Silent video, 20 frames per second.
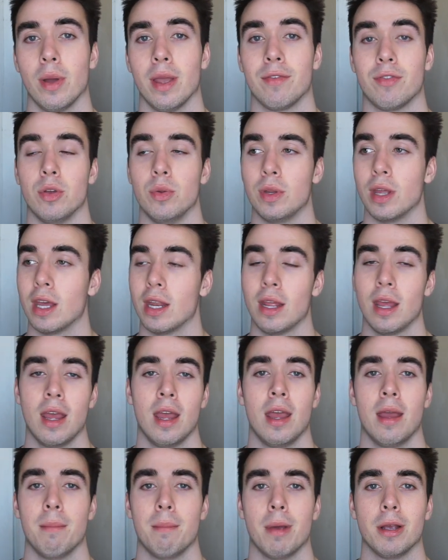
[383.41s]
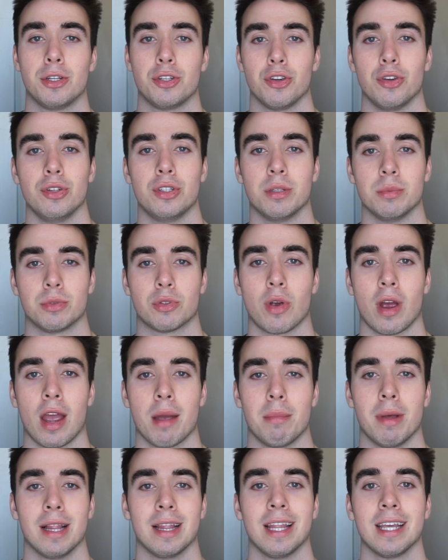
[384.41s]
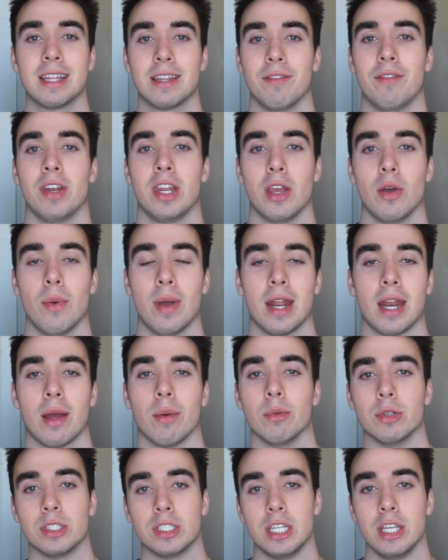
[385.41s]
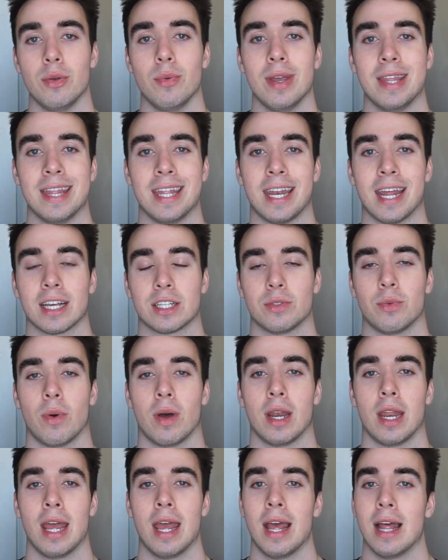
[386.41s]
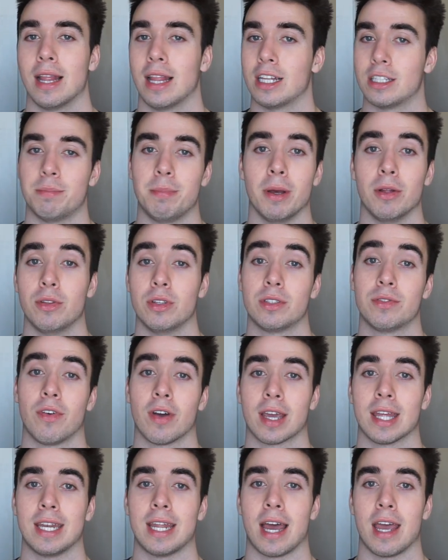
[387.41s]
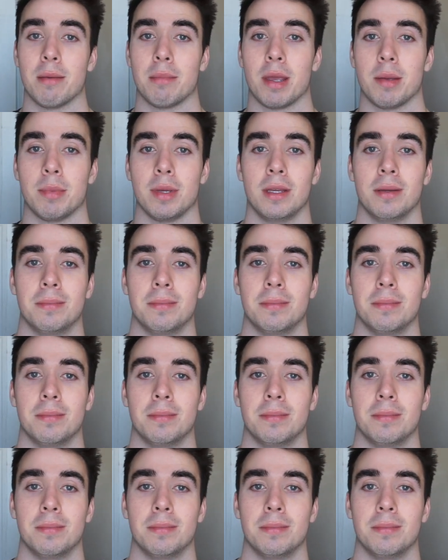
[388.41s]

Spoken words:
If you did, make sure you subscribe, like the video, and I will see you in the next one. Let's build this fucking diet, baby.